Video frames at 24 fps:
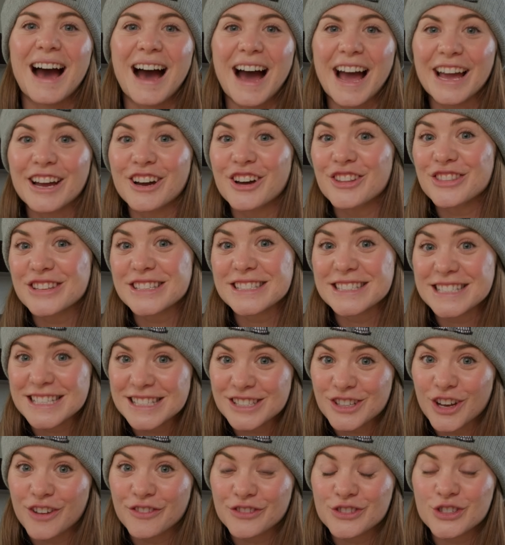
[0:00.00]
I got this
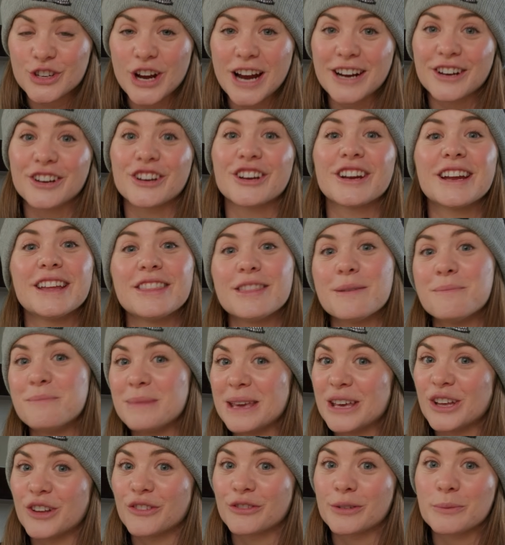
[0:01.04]
disc golf tracker in the
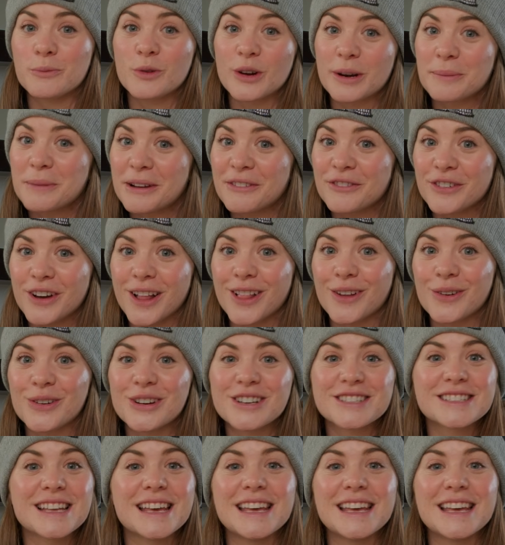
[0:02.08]
mail from one of my followers,